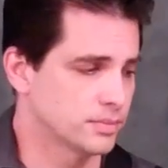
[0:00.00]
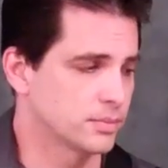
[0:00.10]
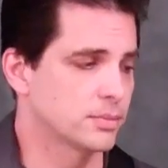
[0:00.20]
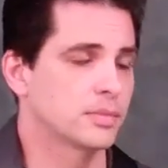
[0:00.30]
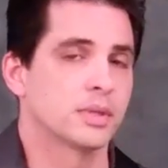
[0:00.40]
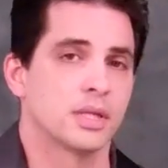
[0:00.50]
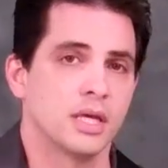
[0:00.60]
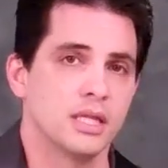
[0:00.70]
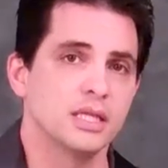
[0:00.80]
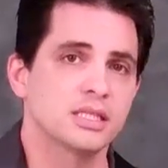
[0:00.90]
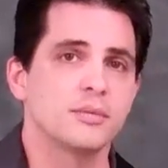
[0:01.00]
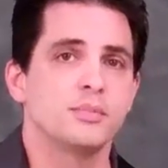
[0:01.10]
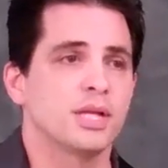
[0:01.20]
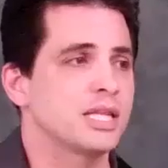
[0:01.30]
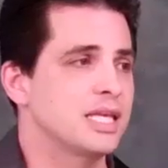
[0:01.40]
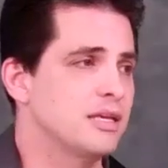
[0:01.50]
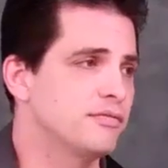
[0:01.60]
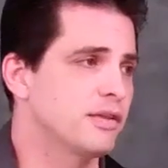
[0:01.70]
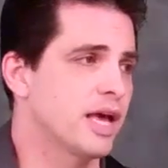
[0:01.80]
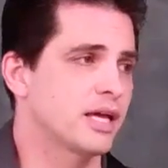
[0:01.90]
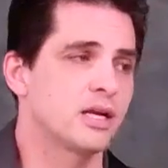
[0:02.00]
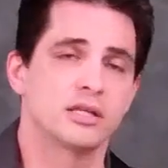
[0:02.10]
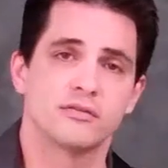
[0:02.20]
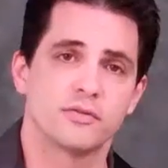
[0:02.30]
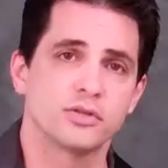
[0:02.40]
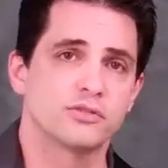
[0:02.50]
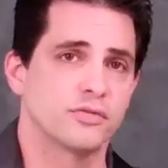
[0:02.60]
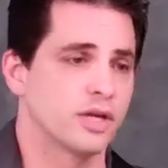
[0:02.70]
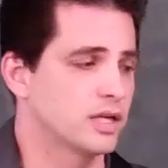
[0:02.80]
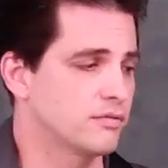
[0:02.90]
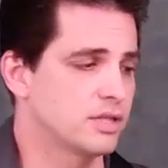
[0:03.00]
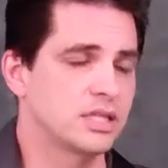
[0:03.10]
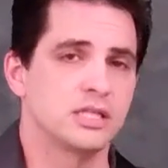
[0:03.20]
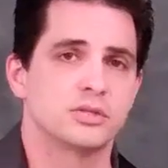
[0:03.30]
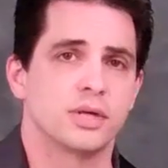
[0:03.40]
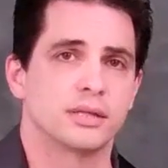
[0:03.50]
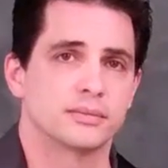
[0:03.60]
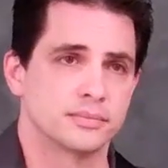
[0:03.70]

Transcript: And this time you play the E flat on the first fret of the D string.